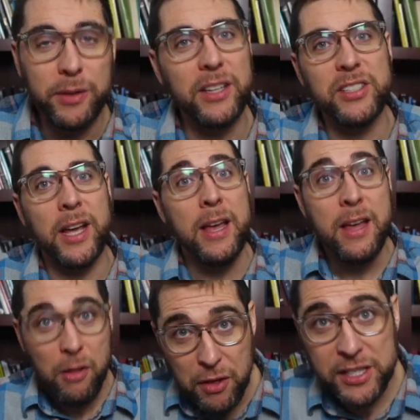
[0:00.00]
and they say,
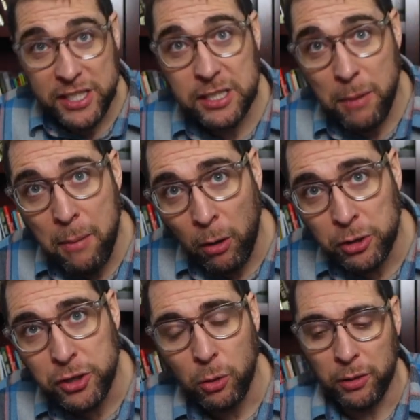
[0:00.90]
This is my
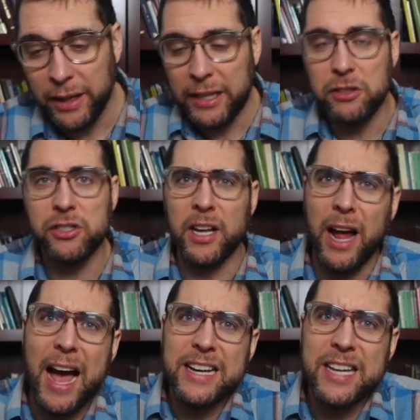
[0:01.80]
marching order. Like he just said,
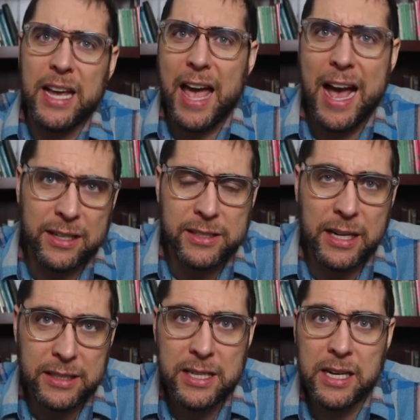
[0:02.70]
I take Acts
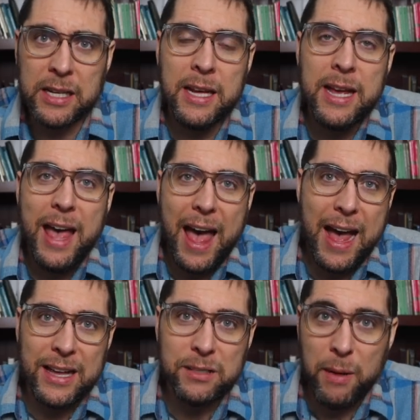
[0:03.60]
19
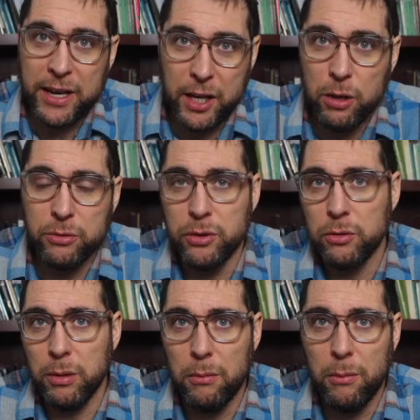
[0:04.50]
as my go
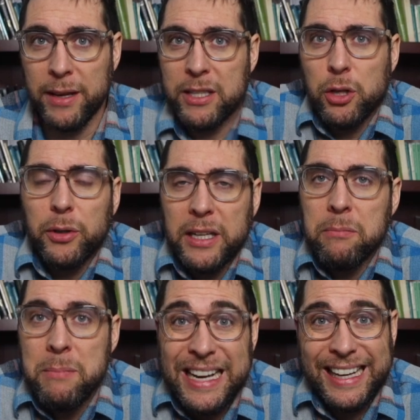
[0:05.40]
to, blah, blah, blah. He's already
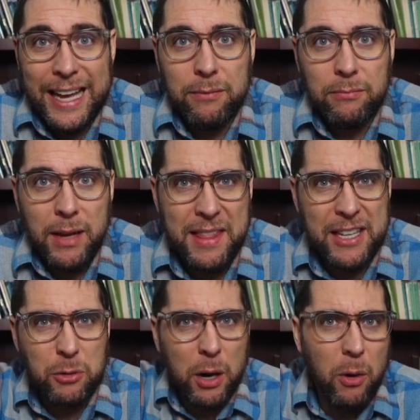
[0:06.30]
admitting it. And
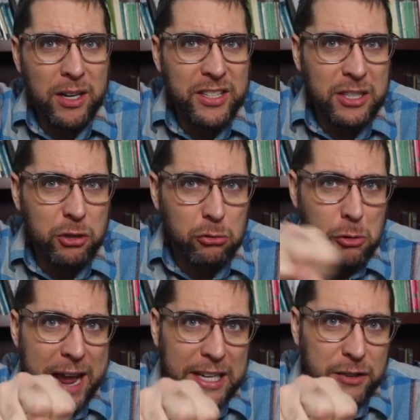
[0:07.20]
that's what I want to say.
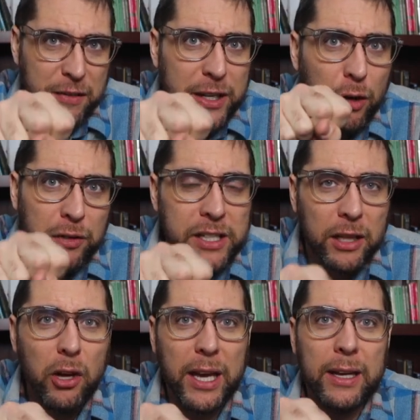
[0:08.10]
Drag his feet over and say,
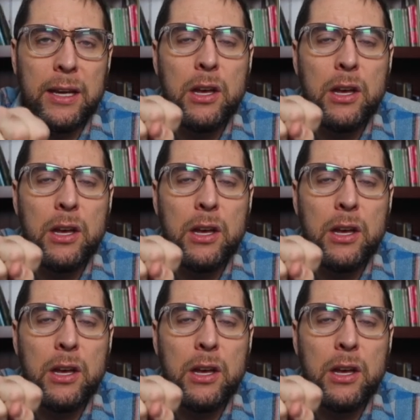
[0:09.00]
look it,